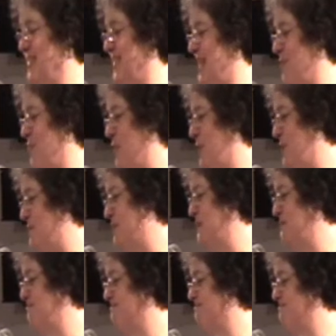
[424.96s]
to Say poems.
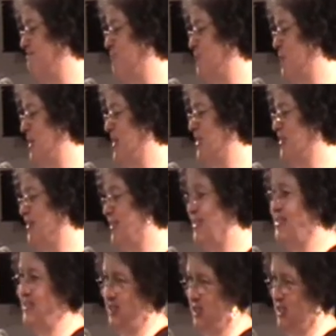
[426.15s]
This
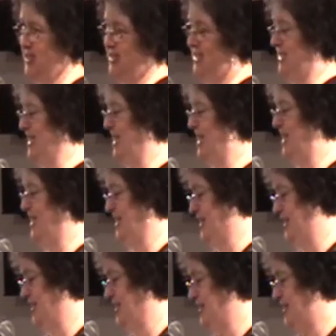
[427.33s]
is just to say,
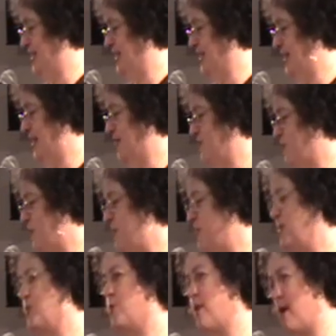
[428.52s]
I've
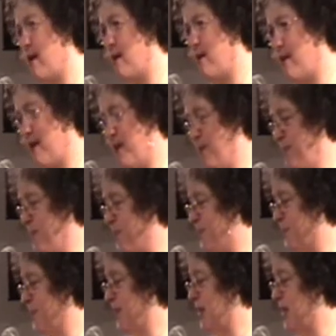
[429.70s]
borrowed your car.
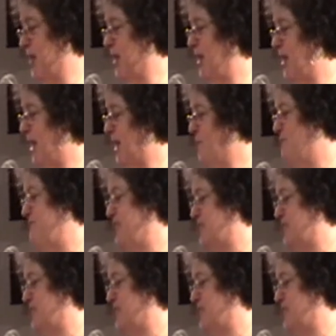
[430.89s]
I will